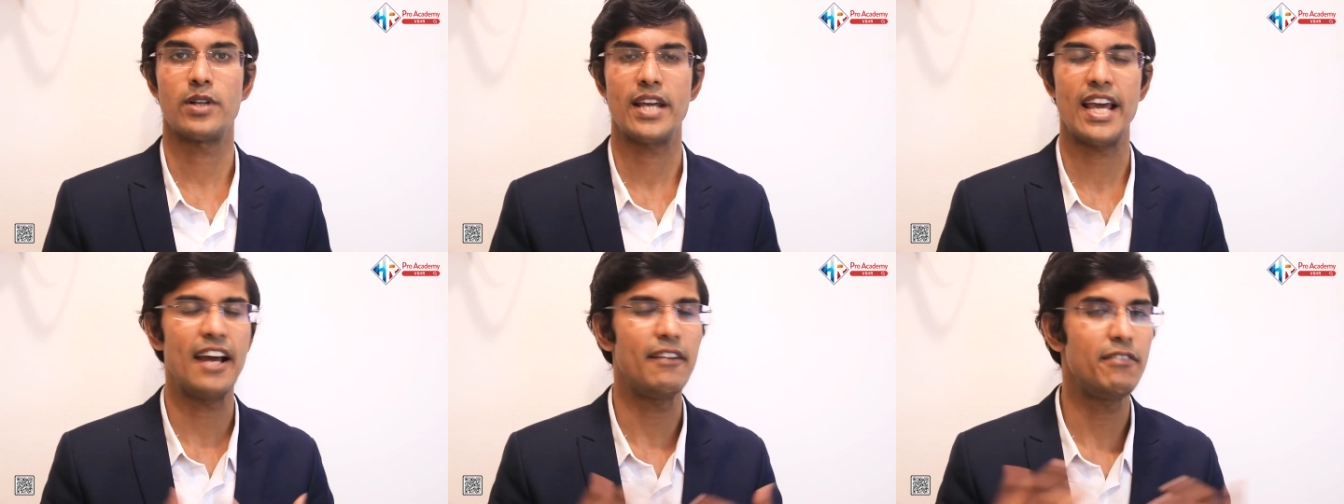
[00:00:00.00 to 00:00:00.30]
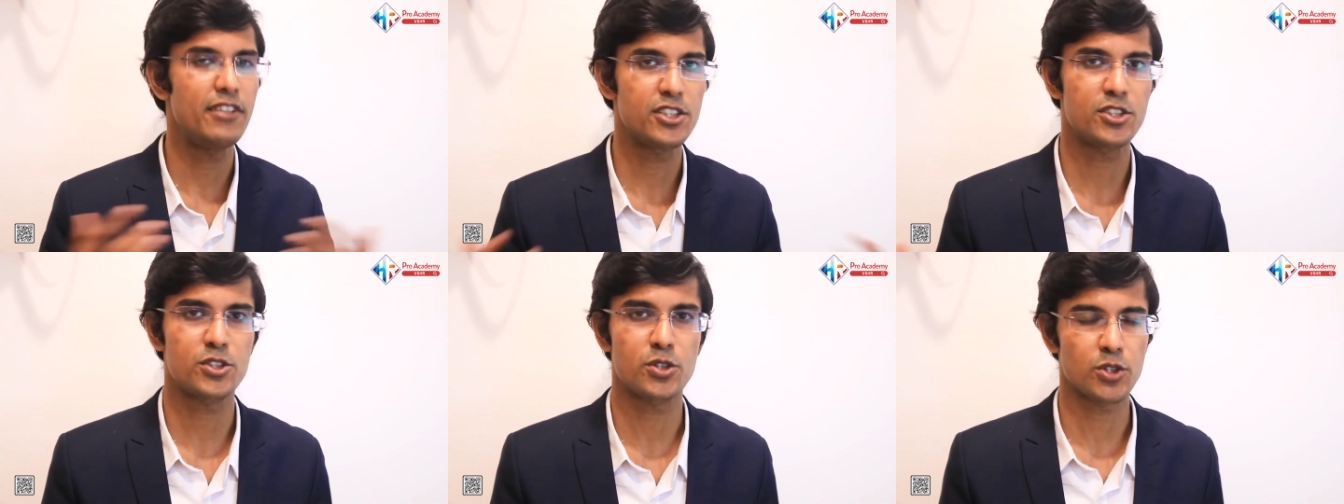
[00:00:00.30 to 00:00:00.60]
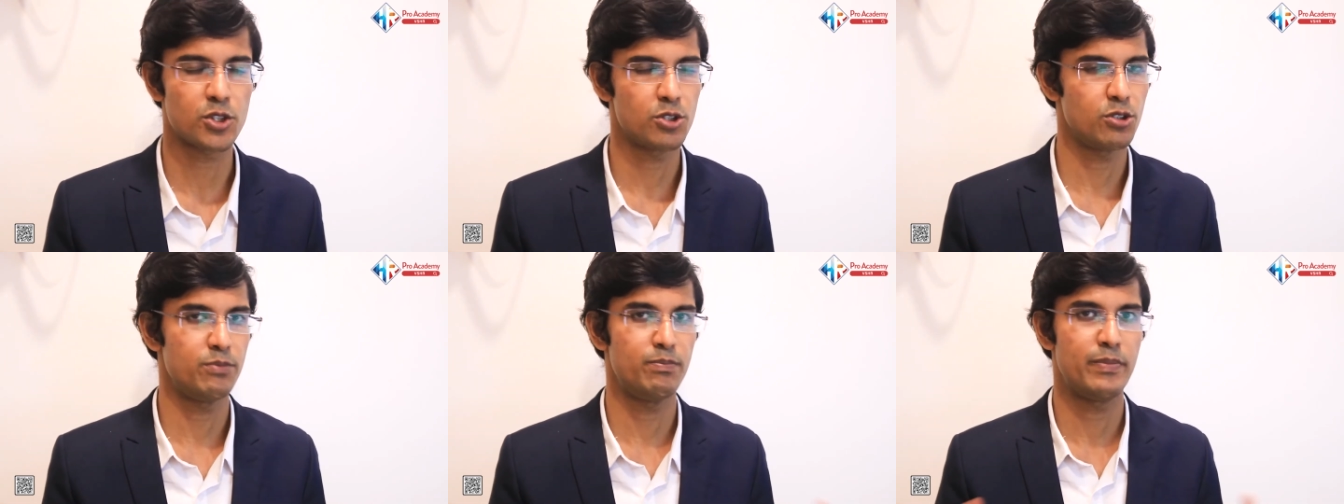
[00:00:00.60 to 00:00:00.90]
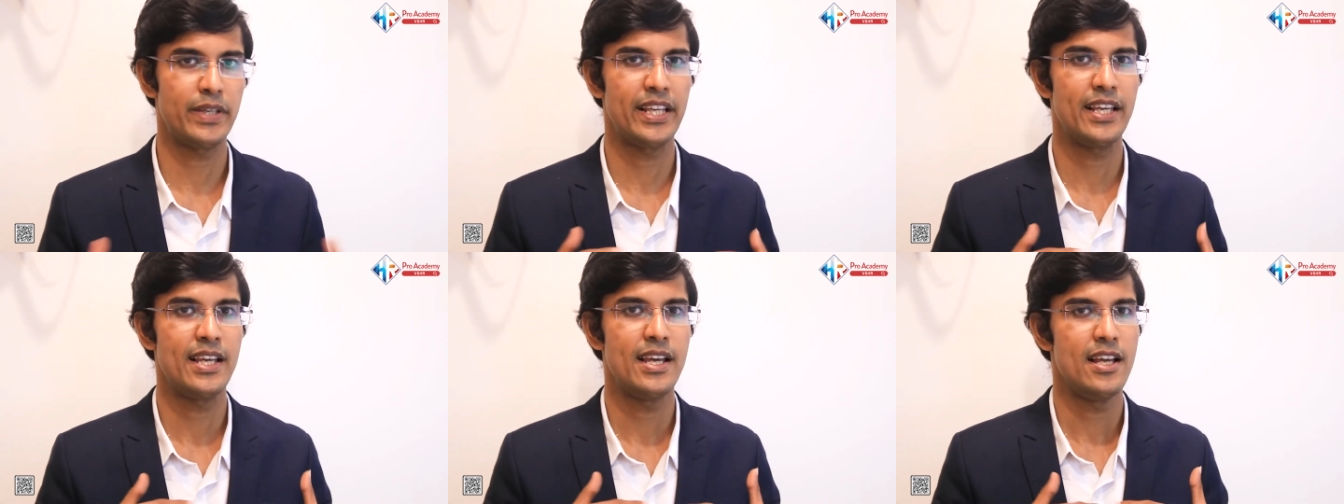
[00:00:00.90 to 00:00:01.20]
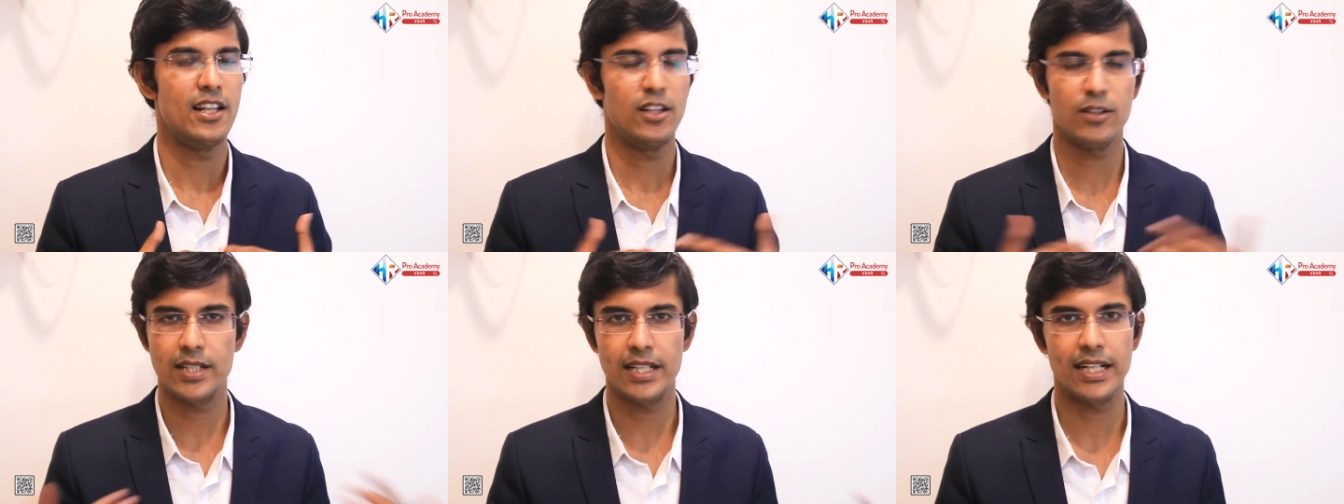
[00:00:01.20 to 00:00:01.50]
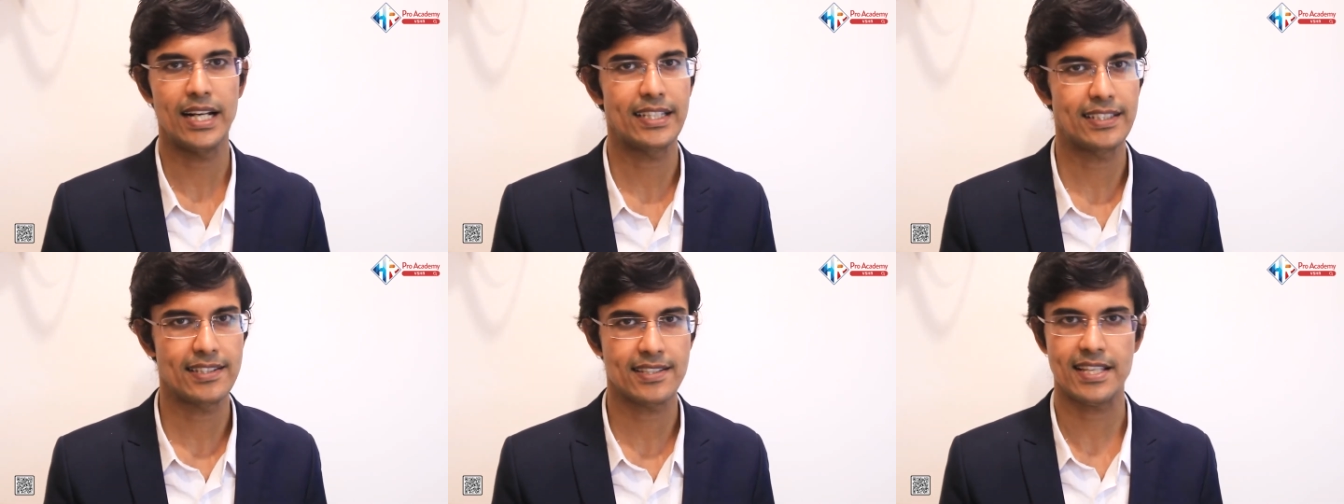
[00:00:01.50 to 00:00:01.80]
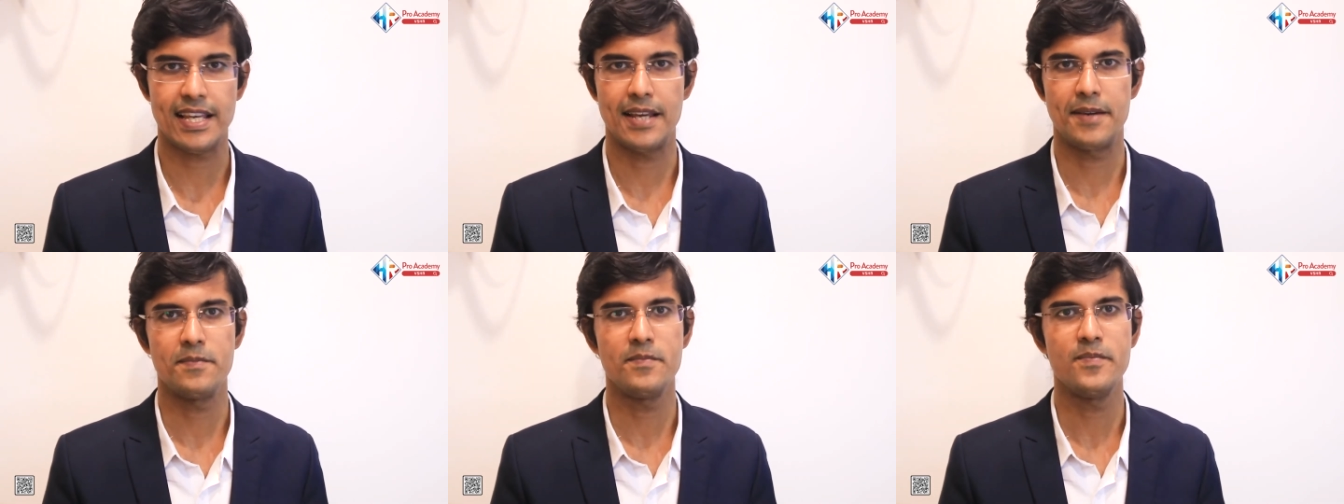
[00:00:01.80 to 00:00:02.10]
every store should be looking like the
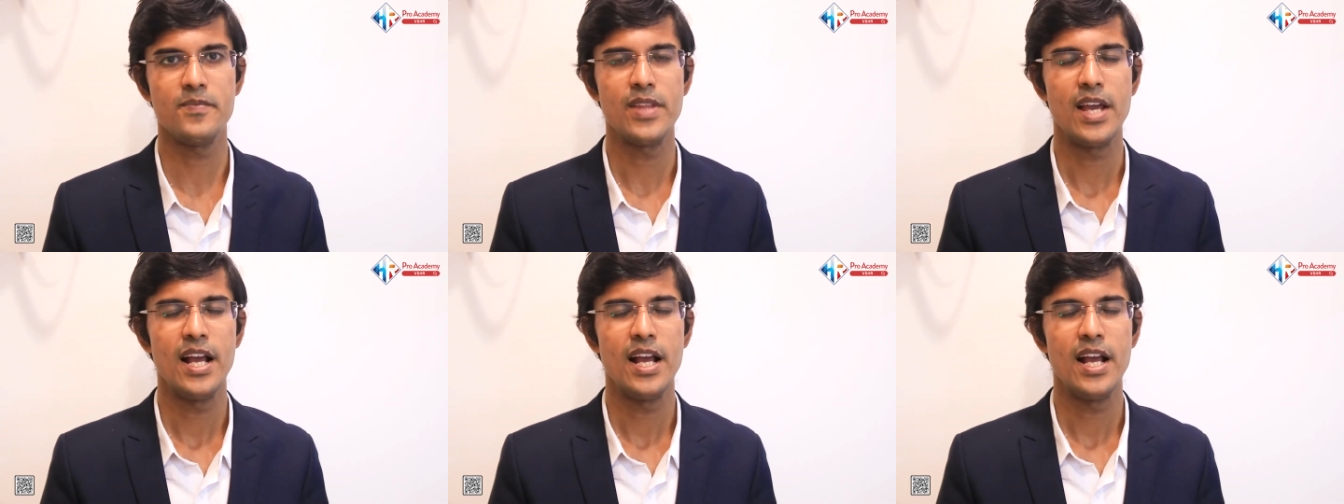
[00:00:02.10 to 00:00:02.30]
same.